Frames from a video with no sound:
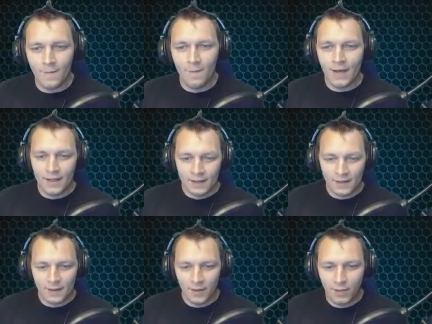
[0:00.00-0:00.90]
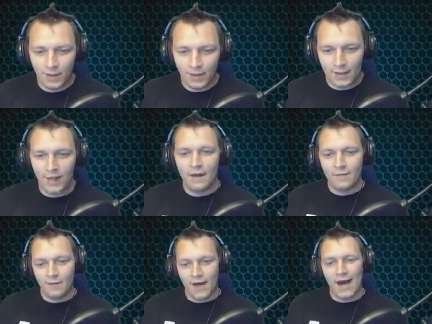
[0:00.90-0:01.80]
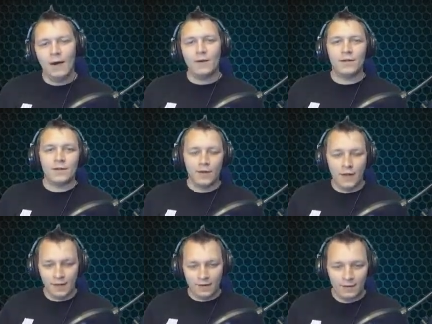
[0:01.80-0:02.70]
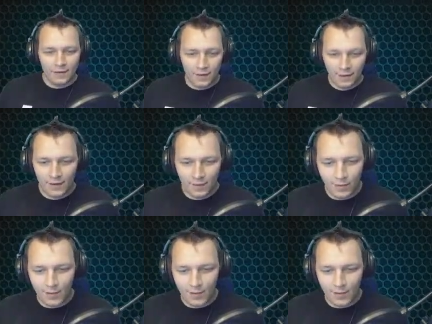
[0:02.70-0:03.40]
amazing. I played that for hours on end. I